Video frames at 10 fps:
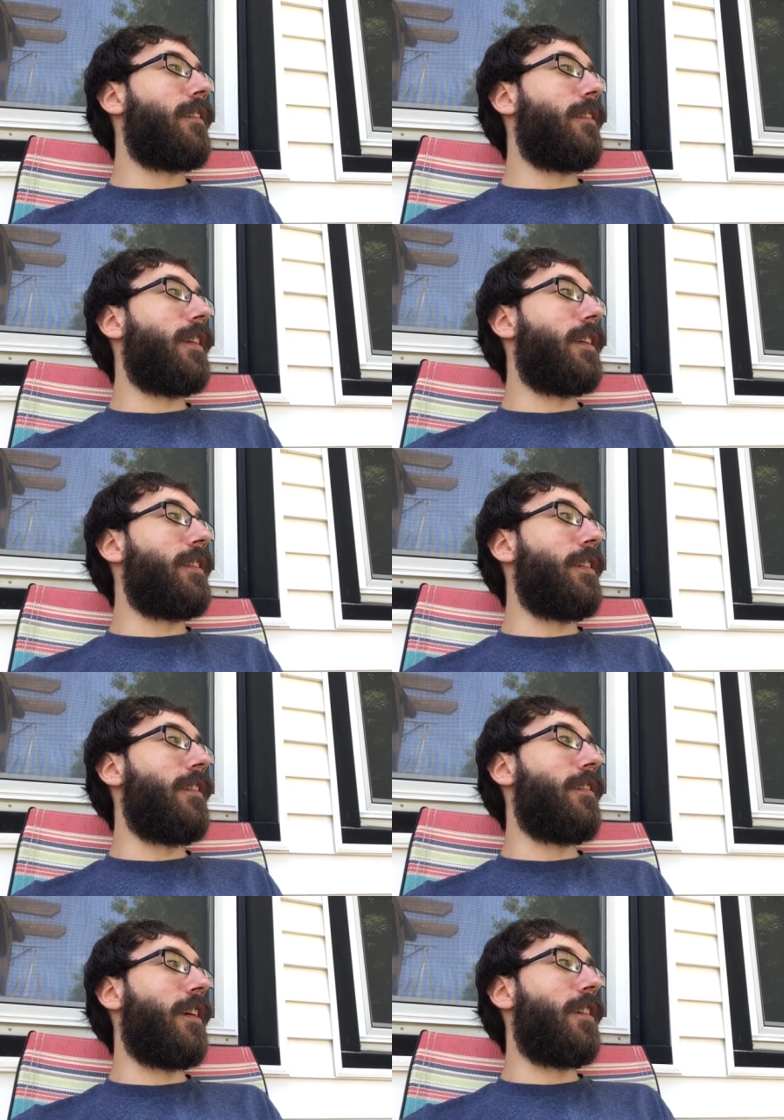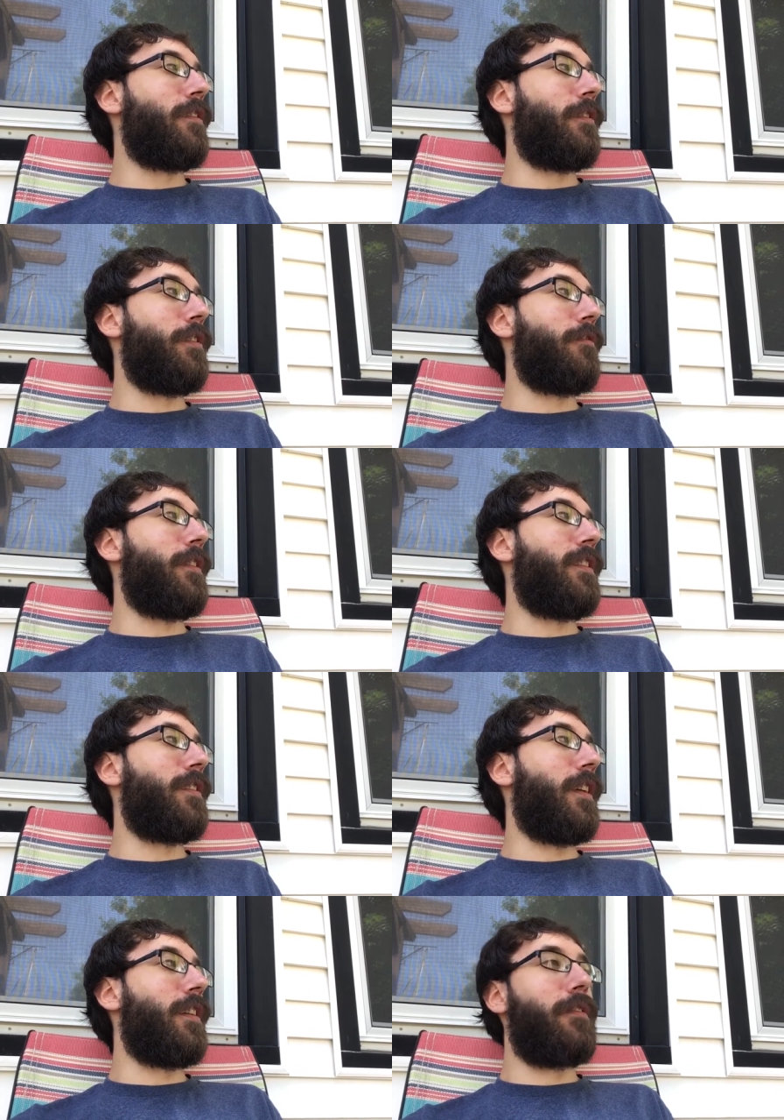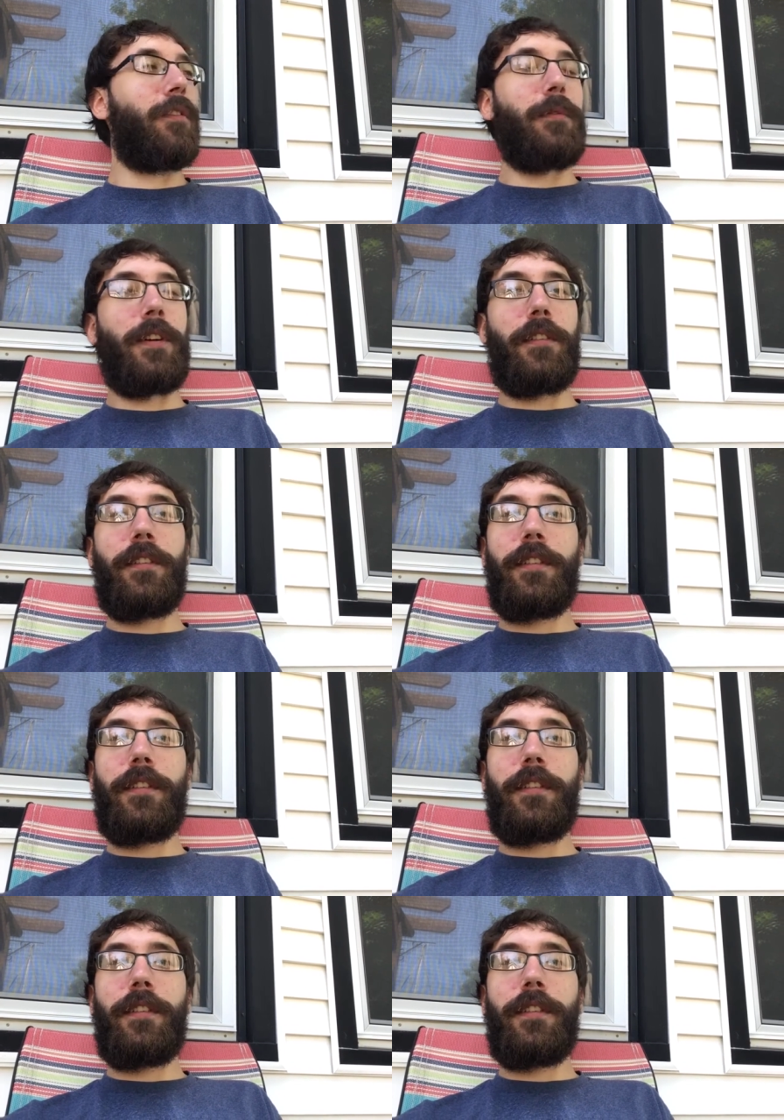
nicotine tolerance reset, if you will.